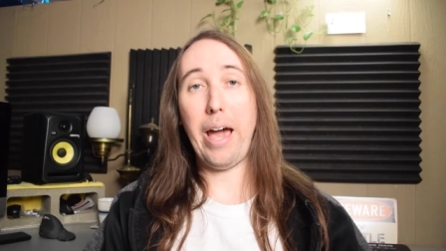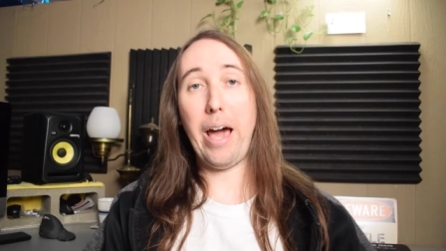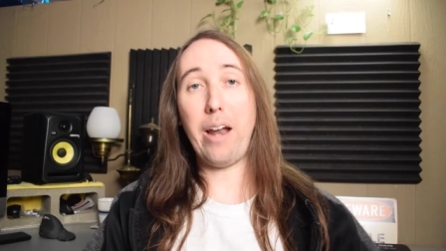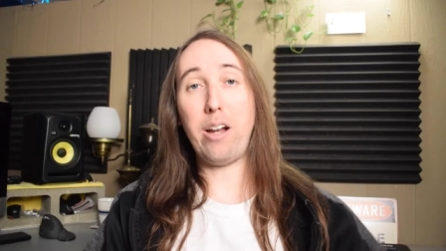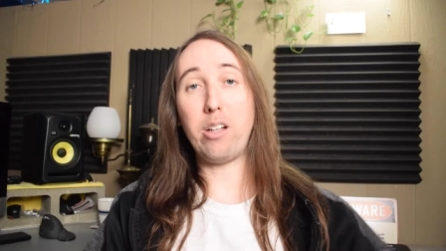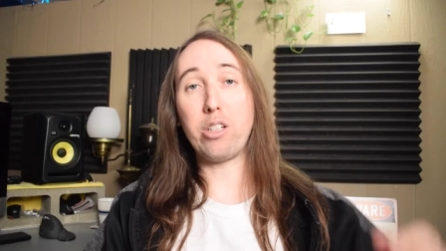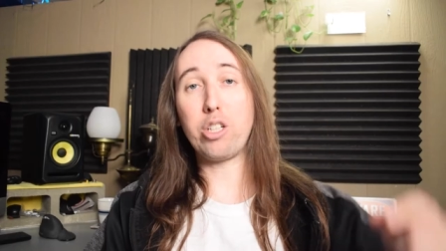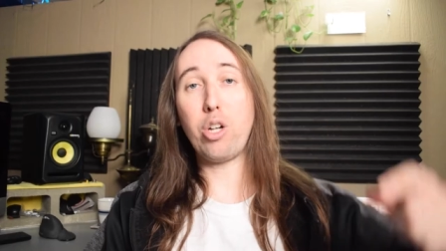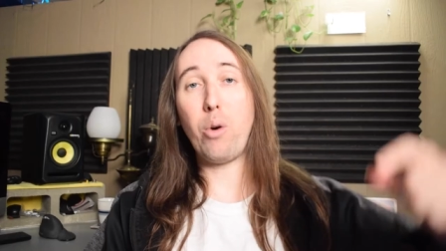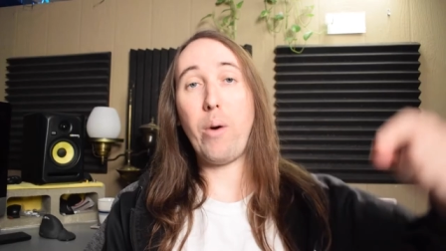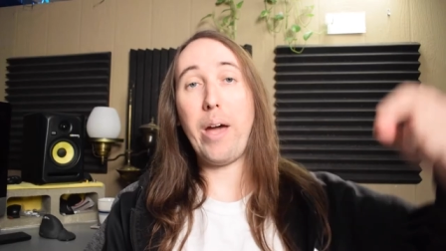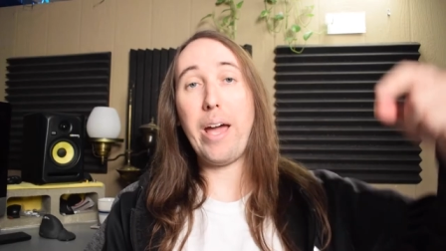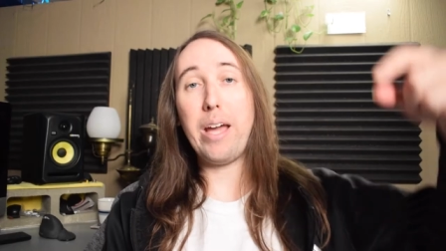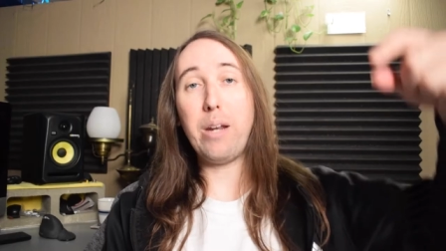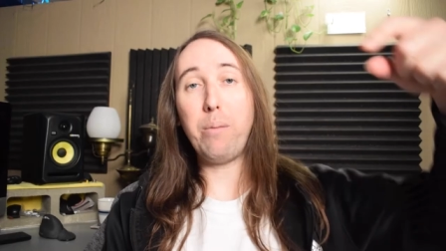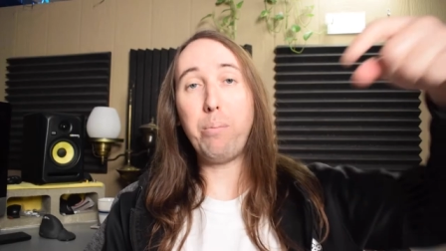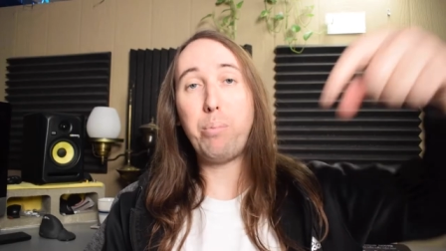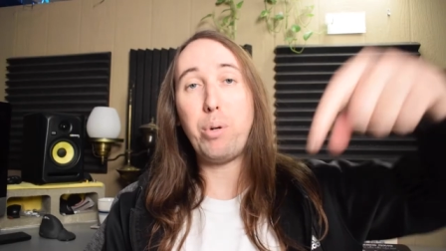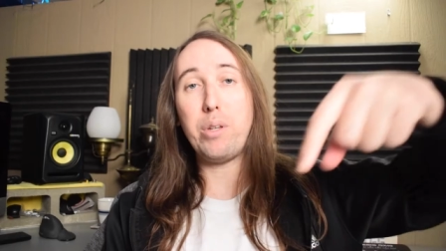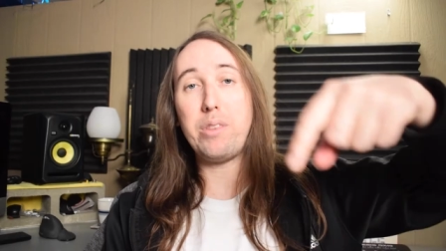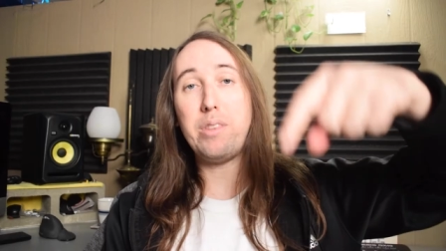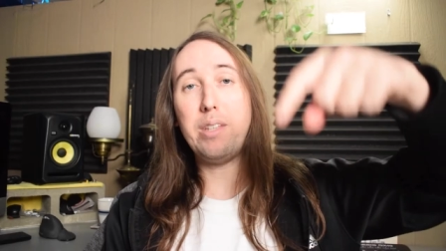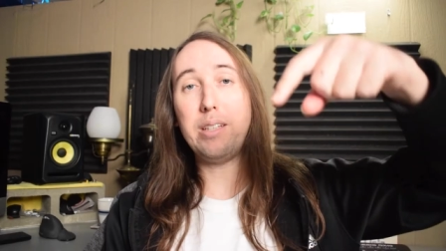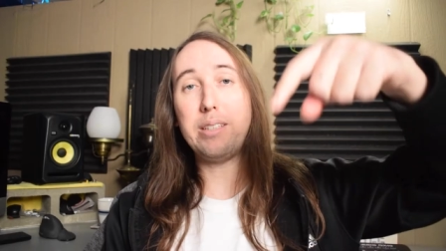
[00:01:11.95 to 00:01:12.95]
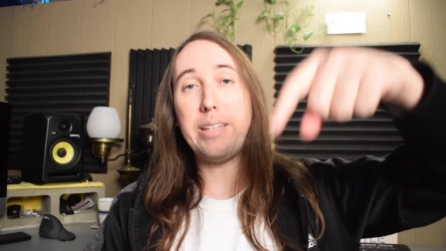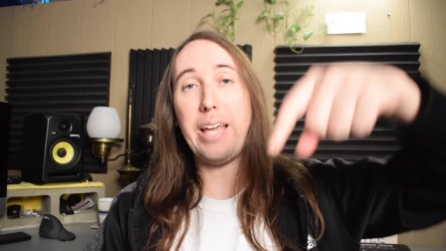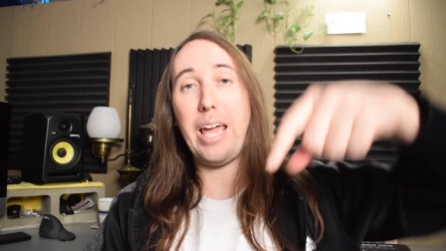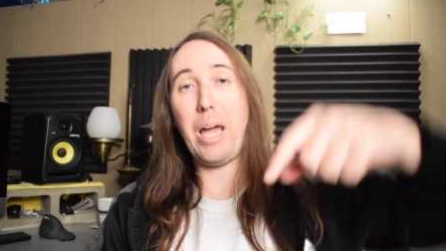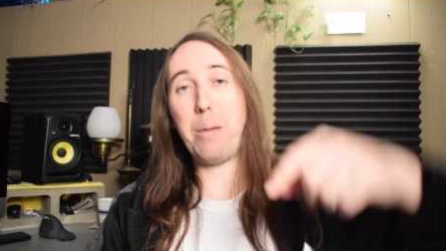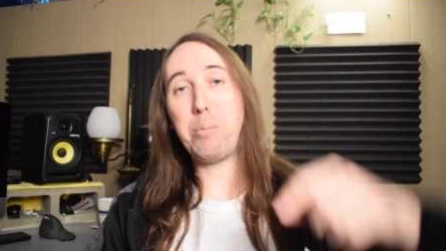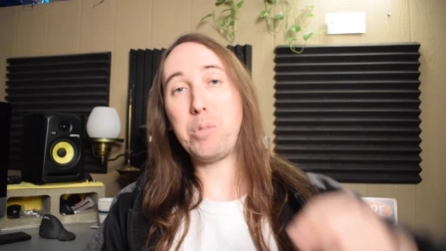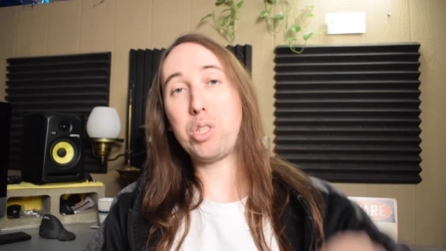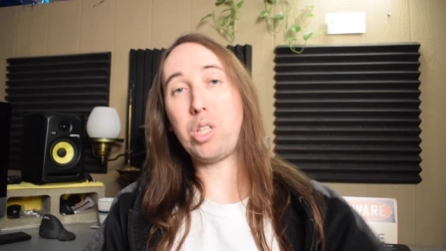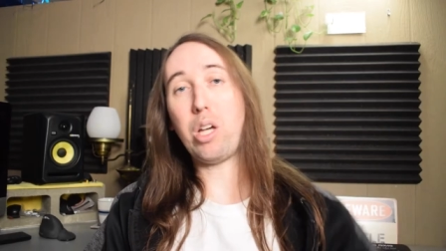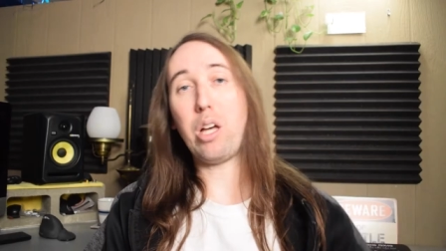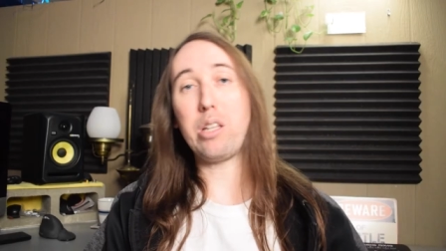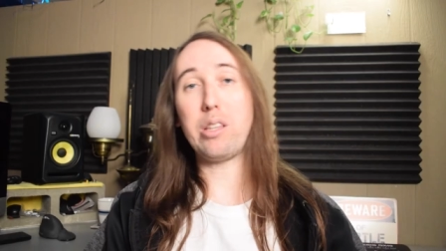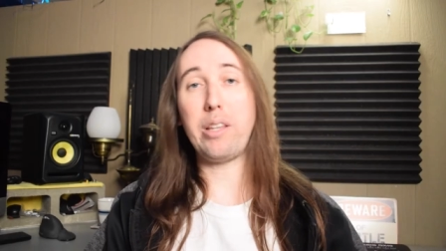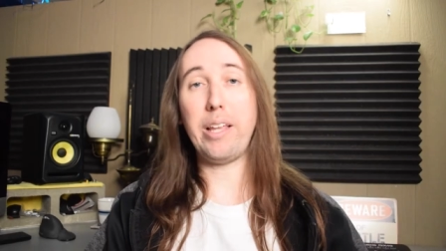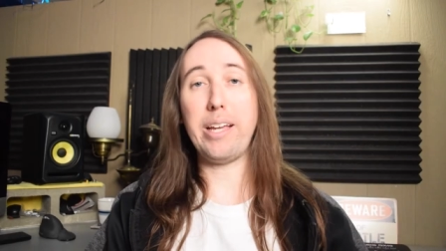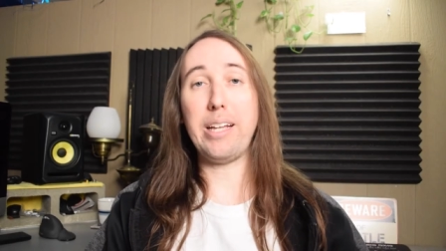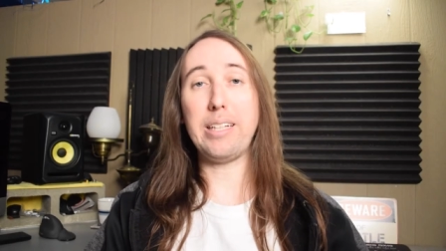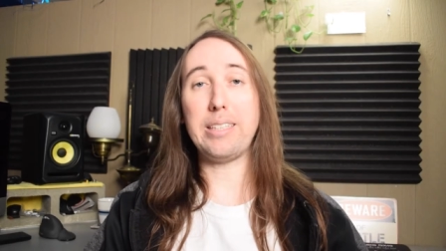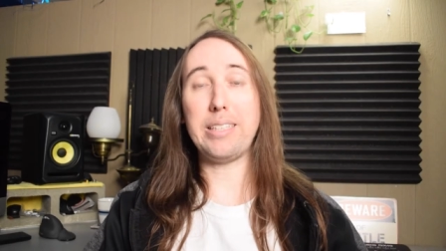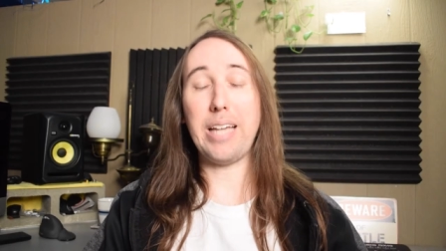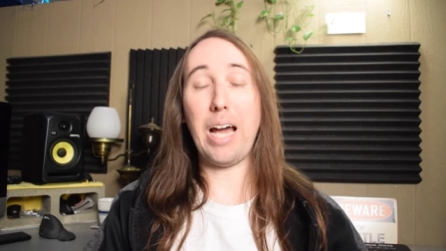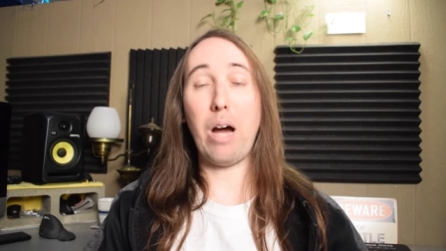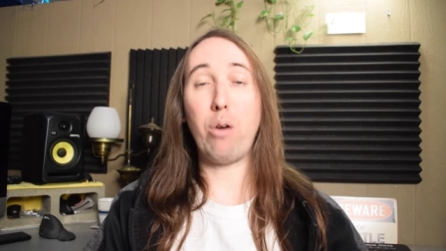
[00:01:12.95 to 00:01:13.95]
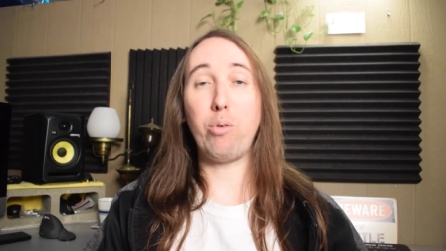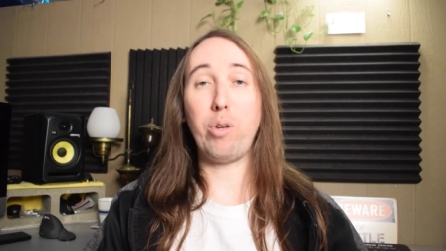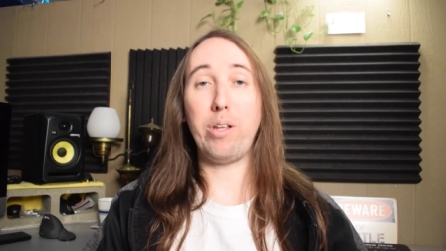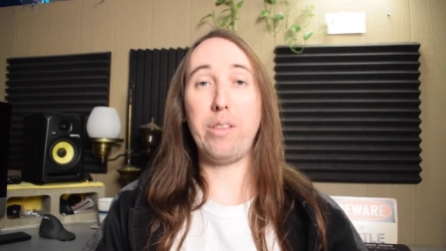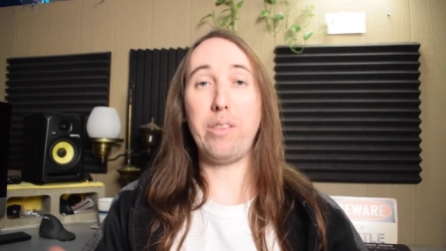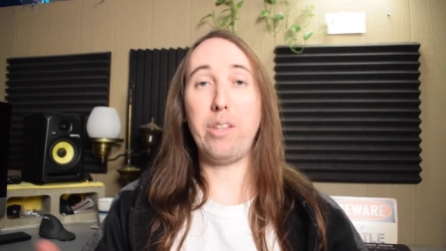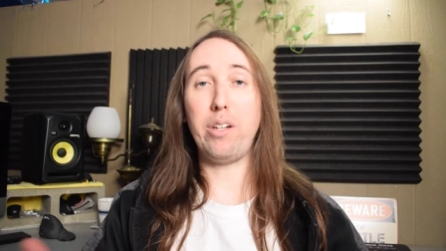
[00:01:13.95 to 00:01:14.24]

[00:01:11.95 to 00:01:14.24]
And I'll go ahead and put this Amazon link down in